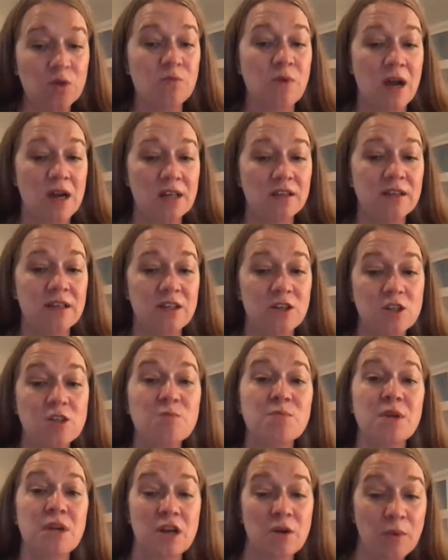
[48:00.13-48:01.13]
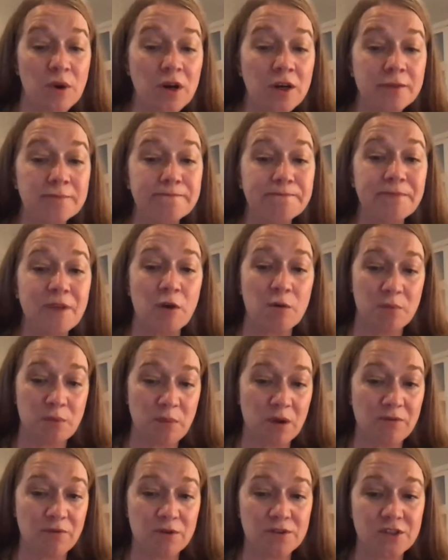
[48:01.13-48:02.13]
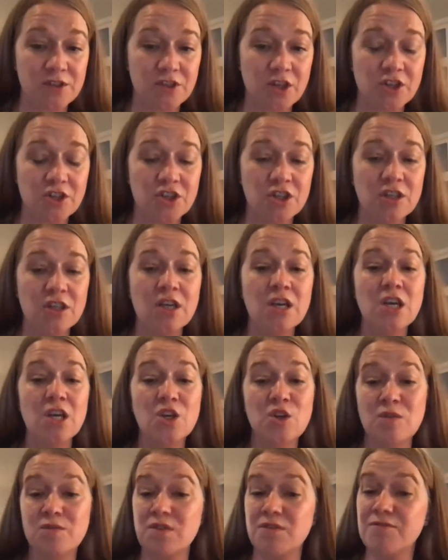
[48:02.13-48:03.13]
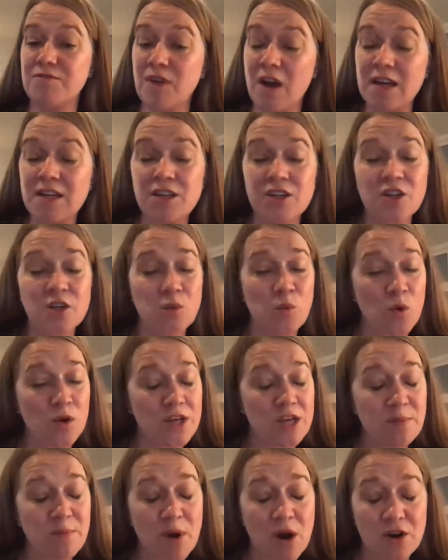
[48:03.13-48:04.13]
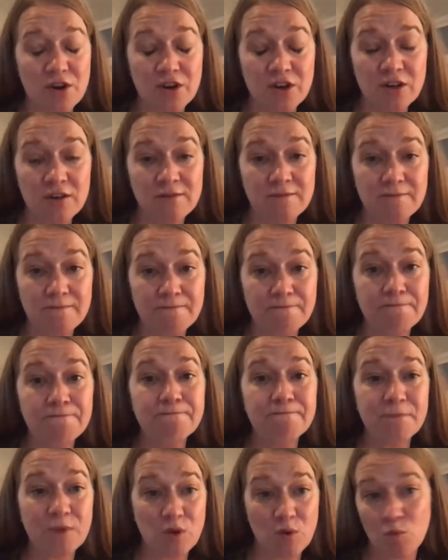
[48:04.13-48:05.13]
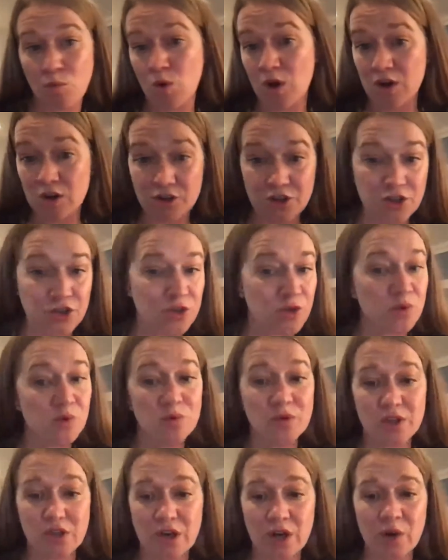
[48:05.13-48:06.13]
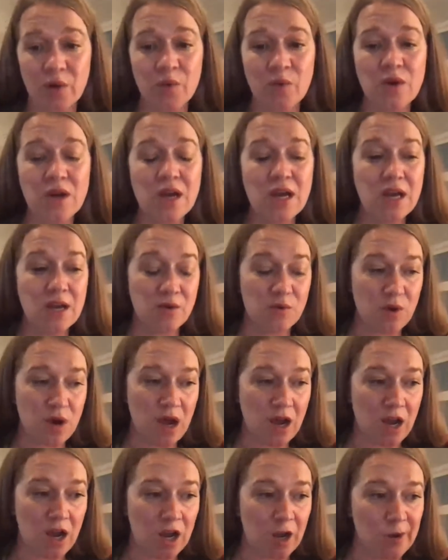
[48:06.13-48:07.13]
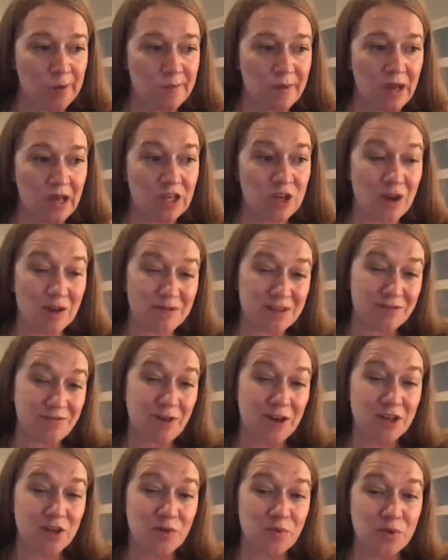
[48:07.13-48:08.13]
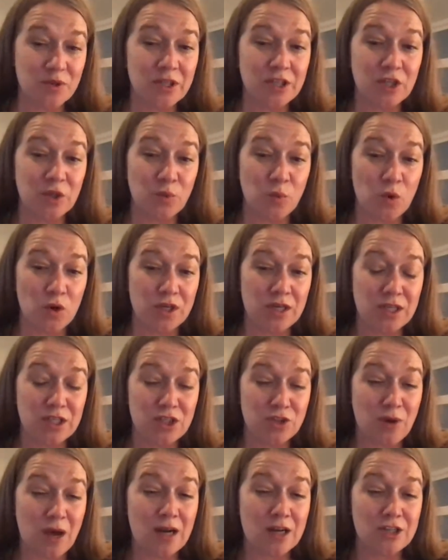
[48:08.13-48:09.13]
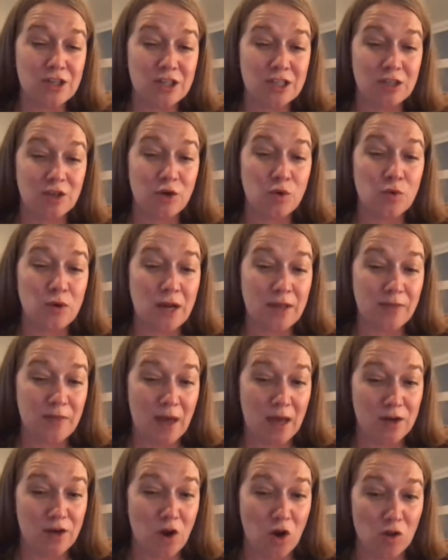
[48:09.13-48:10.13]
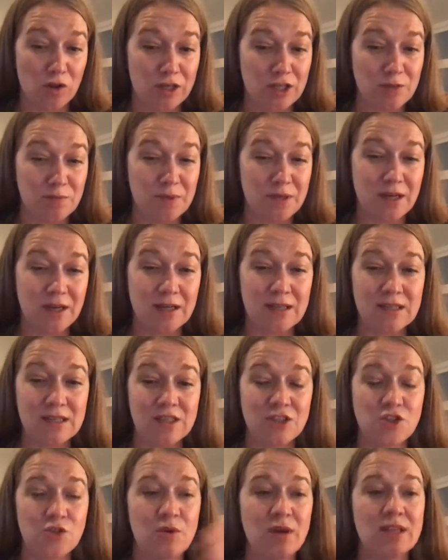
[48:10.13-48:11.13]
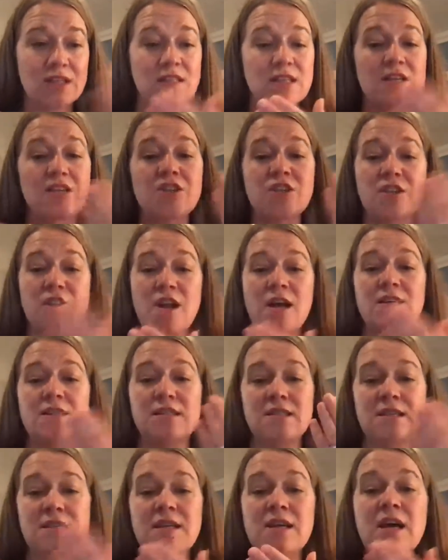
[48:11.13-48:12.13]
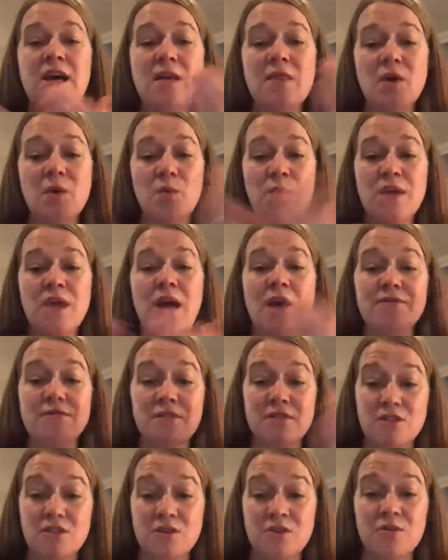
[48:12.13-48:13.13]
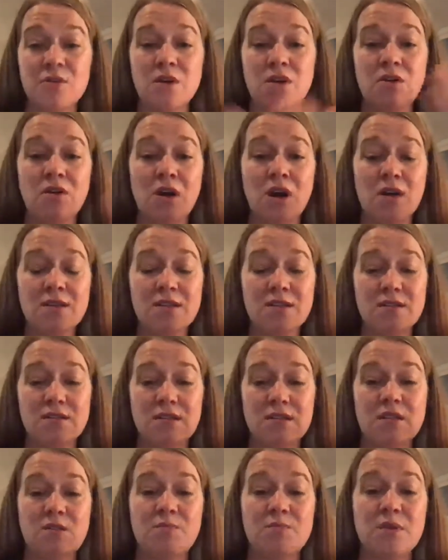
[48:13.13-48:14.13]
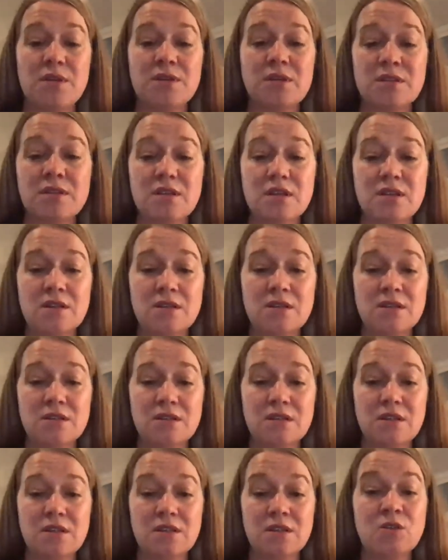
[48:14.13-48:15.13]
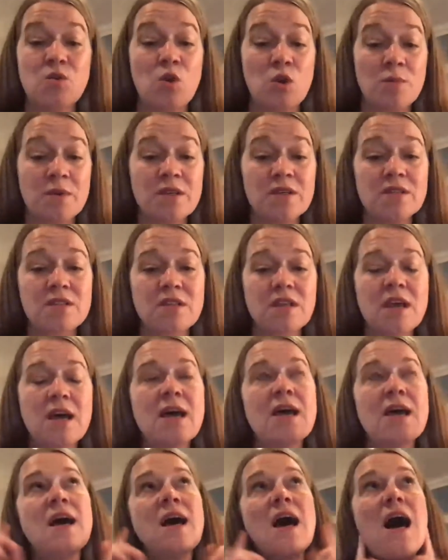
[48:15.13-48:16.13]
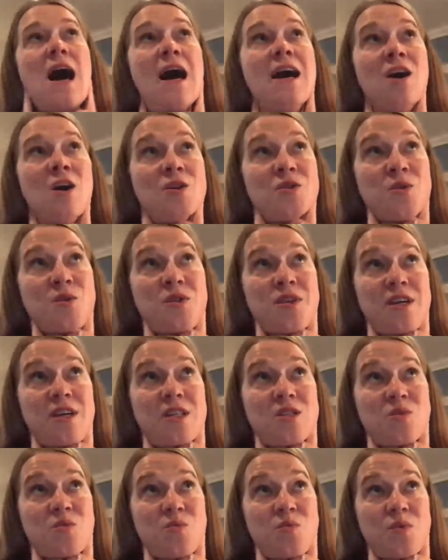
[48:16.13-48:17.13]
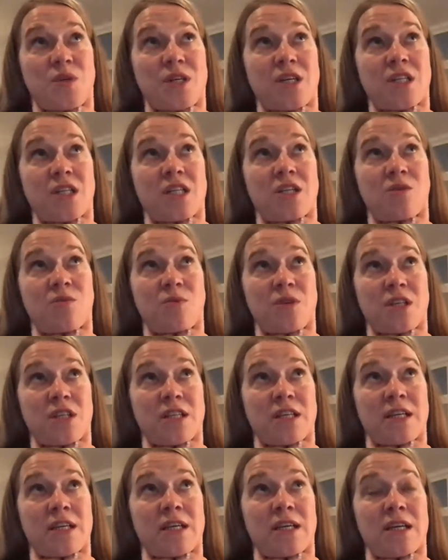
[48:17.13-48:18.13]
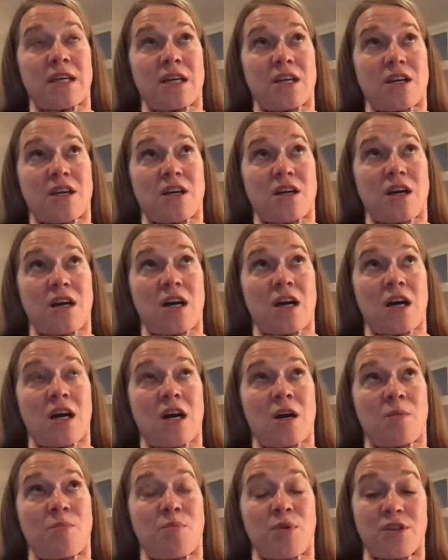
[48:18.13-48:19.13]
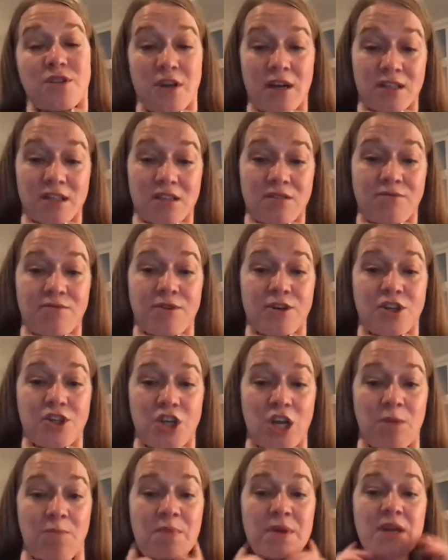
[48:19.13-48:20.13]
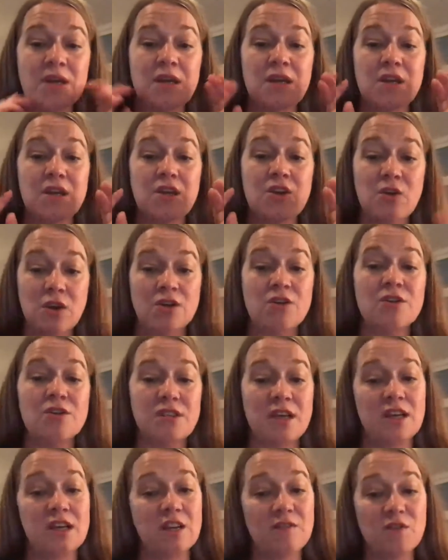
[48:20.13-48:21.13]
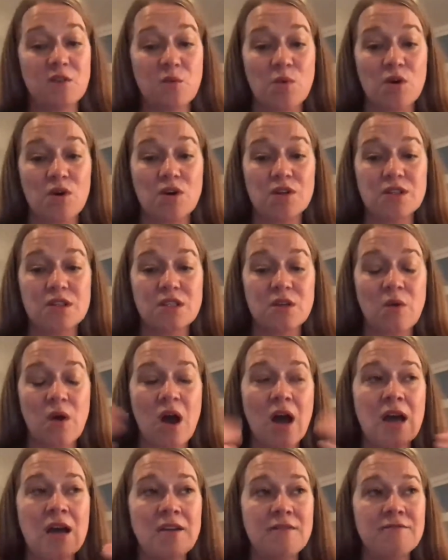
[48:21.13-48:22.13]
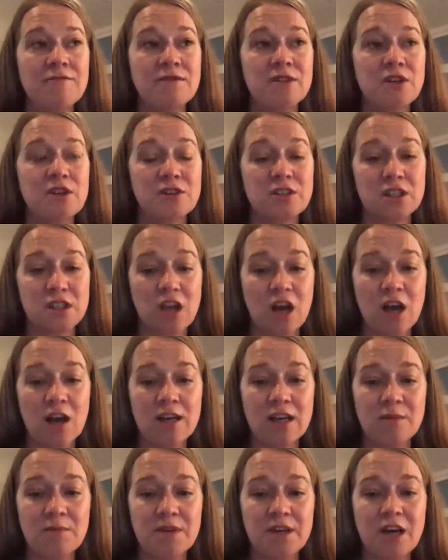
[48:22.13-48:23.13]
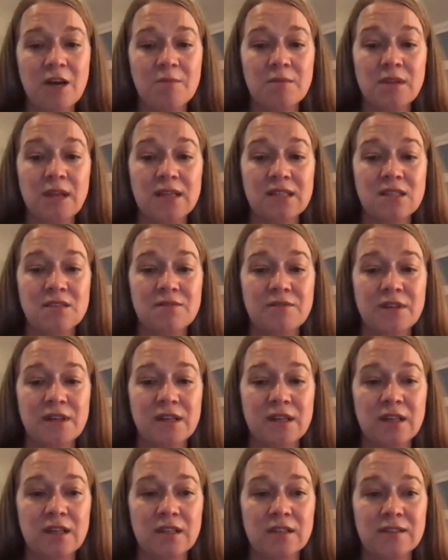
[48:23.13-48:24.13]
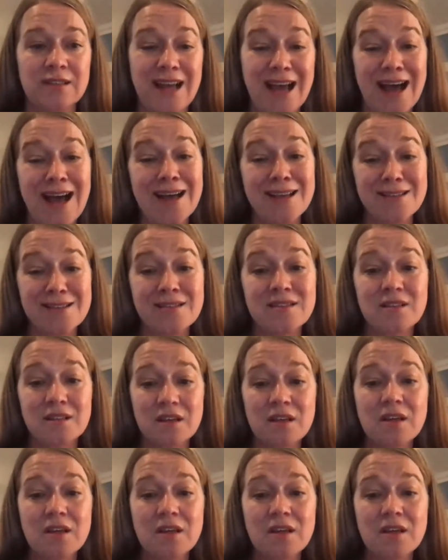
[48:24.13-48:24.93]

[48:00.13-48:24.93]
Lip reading: radically interdisciplinary work. That would be my first suggestion. You have to find a good working partner, 1 or 2, and you have to find a really good working strategy to create that knowledge, because the translation that I see that we have to do across disciplines is enormous. I also think it's really, really productive for shaping your understanding of the world. So I've learned a lot and become less of an ass